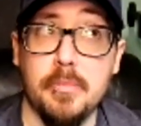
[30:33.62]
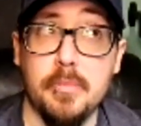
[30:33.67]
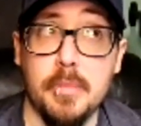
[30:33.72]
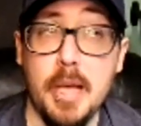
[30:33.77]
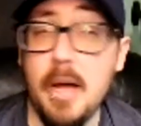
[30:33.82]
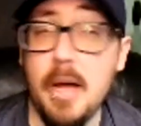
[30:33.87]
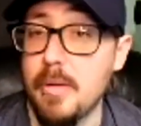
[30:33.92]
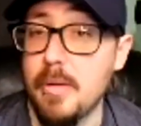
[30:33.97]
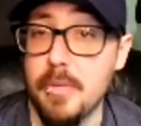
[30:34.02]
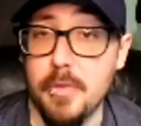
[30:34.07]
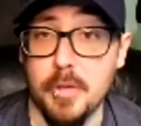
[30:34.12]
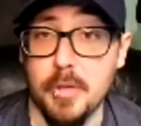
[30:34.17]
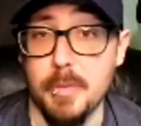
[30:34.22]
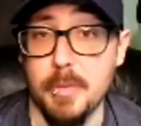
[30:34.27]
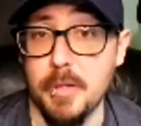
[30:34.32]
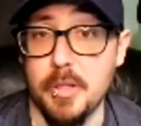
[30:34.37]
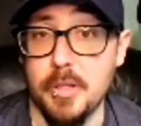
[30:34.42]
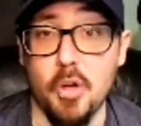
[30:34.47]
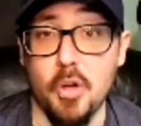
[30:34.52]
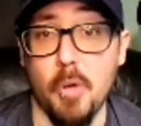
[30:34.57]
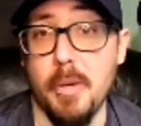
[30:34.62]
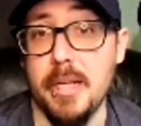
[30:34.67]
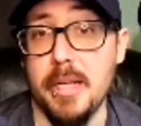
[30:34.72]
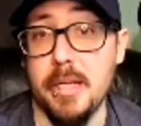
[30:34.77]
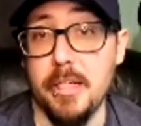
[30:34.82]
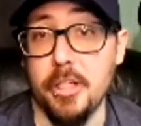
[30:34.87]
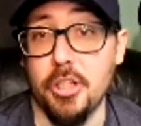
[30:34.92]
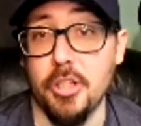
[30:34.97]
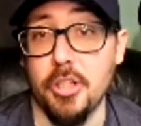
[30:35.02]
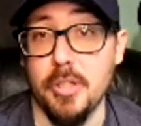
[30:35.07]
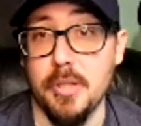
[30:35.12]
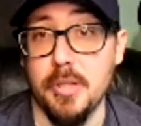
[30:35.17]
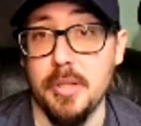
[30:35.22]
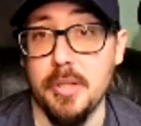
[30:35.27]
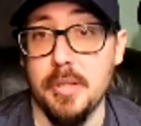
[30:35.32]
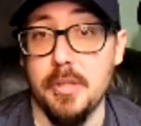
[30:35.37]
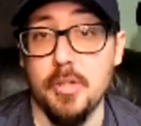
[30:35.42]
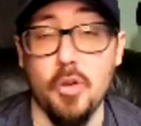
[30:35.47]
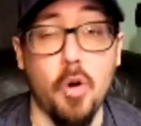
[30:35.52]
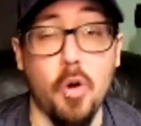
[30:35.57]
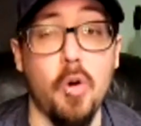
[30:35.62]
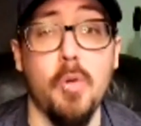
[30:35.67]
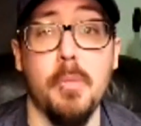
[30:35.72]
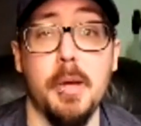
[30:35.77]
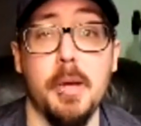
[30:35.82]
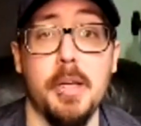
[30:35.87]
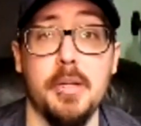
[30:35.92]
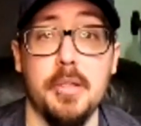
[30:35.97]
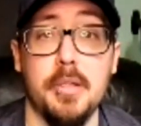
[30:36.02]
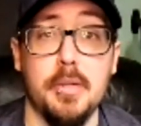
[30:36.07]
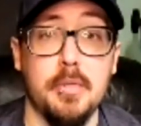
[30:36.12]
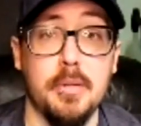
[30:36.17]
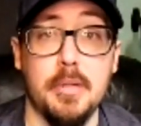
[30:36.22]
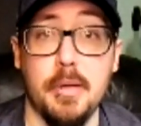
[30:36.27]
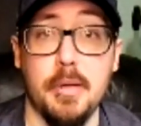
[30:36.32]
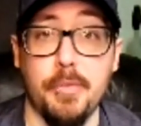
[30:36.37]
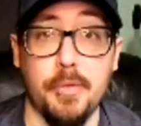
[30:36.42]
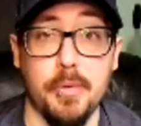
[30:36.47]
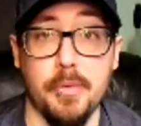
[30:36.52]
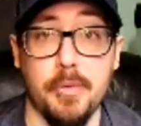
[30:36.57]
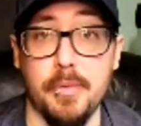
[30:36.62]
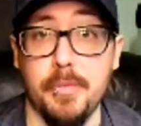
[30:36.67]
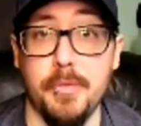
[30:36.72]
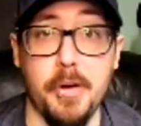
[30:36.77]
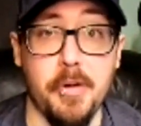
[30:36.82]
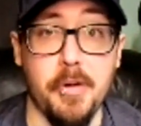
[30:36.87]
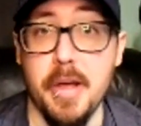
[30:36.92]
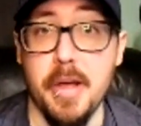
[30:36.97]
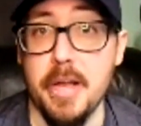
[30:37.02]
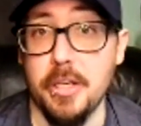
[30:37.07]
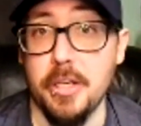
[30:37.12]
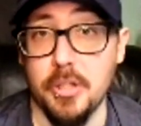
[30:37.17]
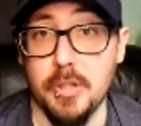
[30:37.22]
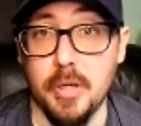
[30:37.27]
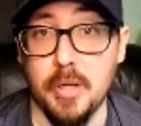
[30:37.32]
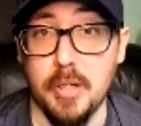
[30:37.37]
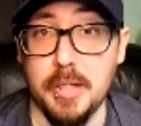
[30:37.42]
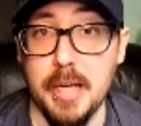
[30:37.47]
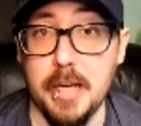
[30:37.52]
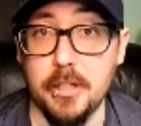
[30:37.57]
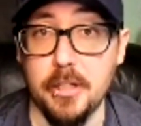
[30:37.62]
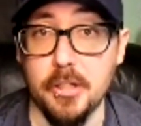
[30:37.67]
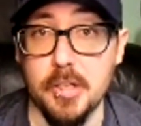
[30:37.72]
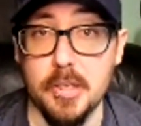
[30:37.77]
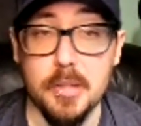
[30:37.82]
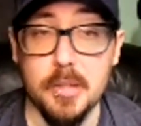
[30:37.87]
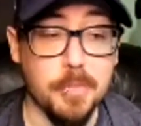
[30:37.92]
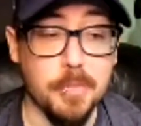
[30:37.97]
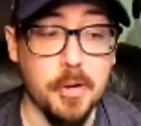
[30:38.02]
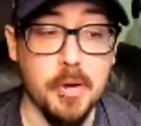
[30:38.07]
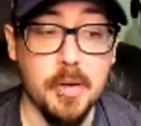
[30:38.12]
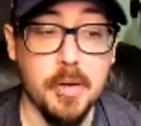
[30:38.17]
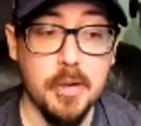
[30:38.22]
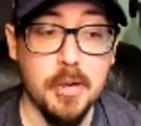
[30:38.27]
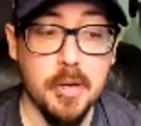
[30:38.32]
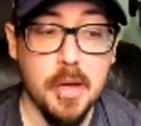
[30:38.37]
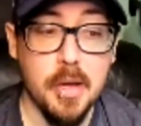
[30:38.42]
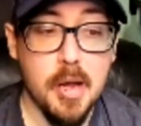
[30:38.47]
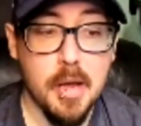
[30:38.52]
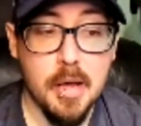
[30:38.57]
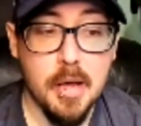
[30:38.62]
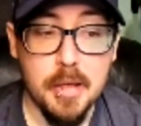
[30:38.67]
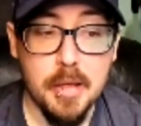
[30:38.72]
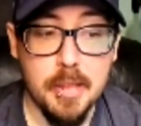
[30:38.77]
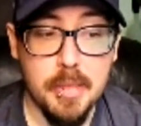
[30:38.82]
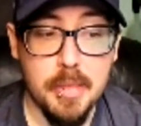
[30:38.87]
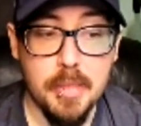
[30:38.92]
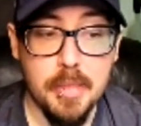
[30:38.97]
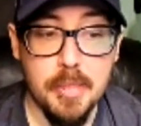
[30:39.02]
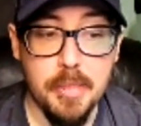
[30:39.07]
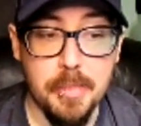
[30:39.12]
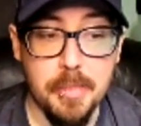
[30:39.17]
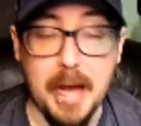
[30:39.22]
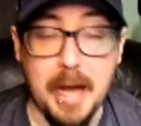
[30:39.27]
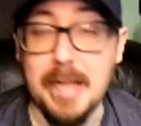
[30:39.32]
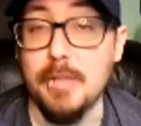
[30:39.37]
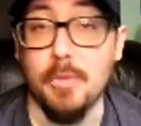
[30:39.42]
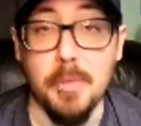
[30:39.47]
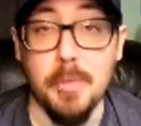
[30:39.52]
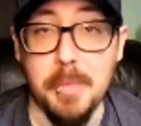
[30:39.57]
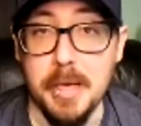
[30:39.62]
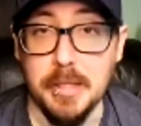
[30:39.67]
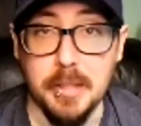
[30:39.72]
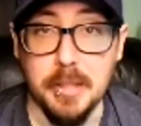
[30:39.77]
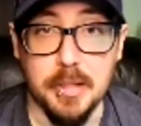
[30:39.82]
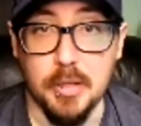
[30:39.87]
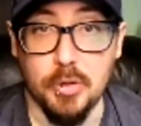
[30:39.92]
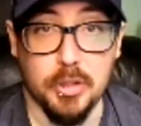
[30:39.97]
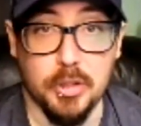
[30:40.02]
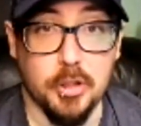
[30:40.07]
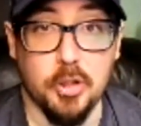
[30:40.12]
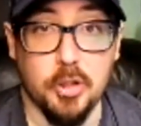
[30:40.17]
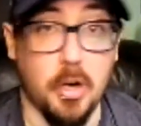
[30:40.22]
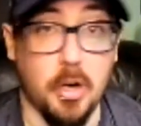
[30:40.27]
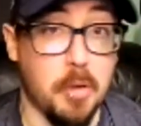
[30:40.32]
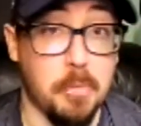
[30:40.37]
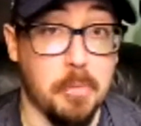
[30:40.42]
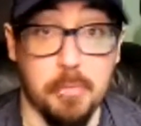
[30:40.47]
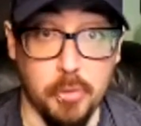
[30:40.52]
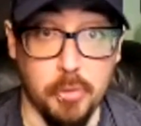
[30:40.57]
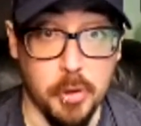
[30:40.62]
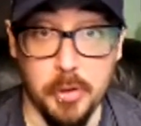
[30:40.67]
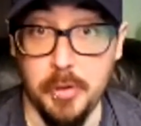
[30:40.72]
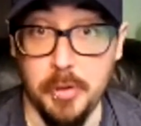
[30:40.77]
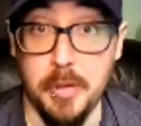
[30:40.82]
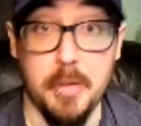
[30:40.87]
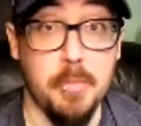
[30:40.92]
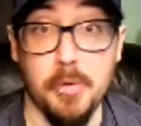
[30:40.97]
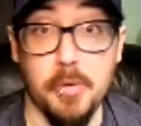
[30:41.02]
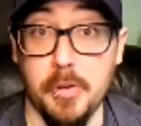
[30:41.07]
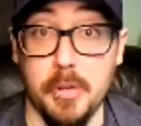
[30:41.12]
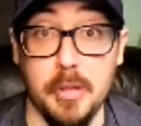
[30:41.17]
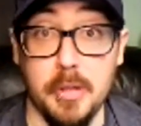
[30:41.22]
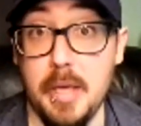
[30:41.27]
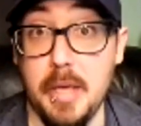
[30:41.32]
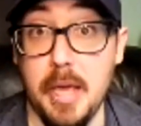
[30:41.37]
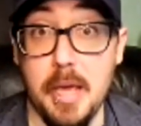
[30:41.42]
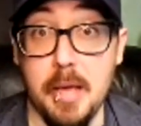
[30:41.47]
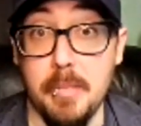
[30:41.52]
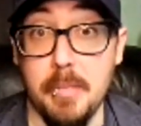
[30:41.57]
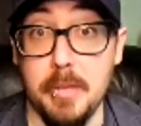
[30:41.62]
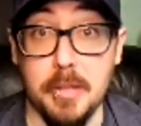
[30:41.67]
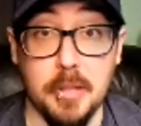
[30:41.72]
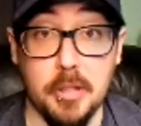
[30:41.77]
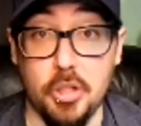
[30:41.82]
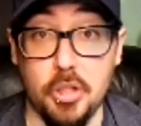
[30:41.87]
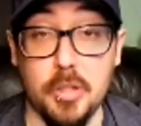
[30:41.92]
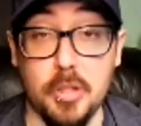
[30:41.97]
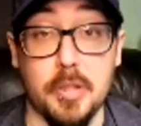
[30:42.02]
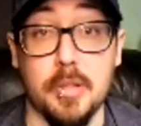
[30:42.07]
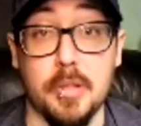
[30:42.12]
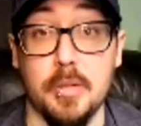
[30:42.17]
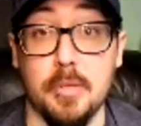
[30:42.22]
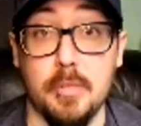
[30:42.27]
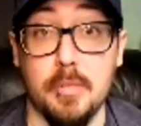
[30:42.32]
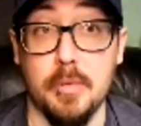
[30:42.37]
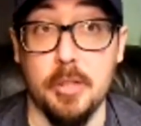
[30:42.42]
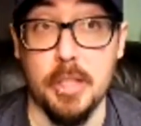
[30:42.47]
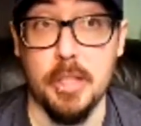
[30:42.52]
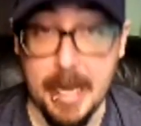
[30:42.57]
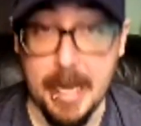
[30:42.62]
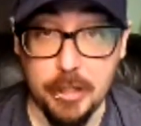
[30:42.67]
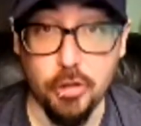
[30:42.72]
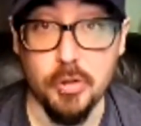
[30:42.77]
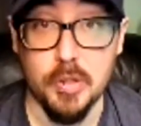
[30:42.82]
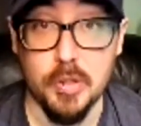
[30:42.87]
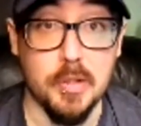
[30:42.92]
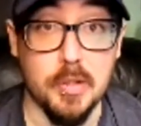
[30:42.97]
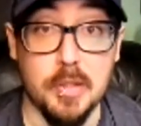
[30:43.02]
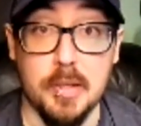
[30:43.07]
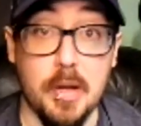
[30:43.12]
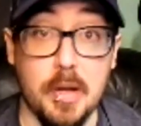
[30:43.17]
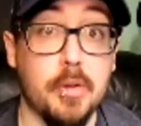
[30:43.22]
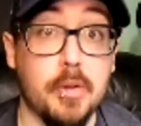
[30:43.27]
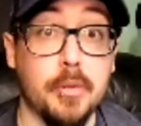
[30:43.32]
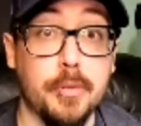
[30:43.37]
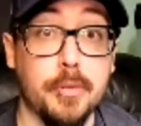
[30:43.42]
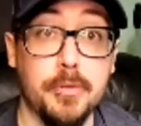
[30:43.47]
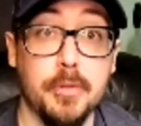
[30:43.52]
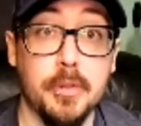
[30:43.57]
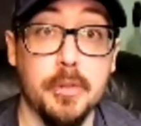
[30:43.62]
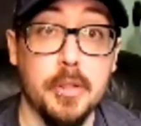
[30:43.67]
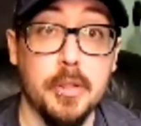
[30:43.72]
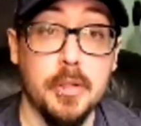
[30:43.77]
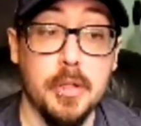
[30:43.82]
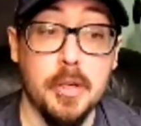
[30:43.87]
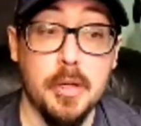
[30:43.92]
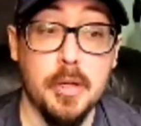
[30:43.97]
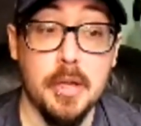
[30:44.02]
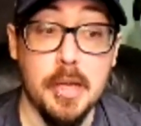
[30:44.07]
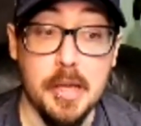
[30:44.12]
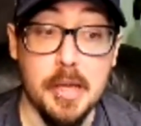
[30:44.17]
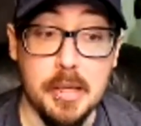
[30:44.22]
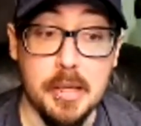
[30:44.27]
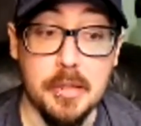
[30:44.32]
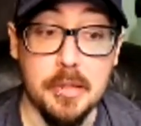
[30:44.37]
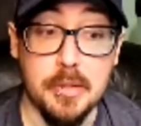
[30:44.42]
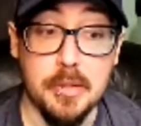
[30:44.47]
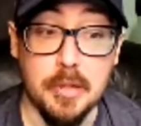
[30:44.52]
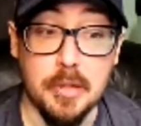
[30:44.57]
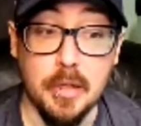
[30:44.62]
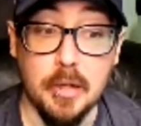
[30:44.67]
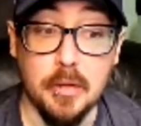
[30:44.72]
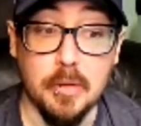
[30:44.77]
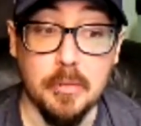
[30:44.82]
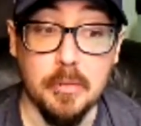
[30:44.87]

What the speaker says: Yeah, there's been so many additions, so many different variations on Tetris, but that's what makes it such a brilliant, brilliant game. Is just Tetris itself is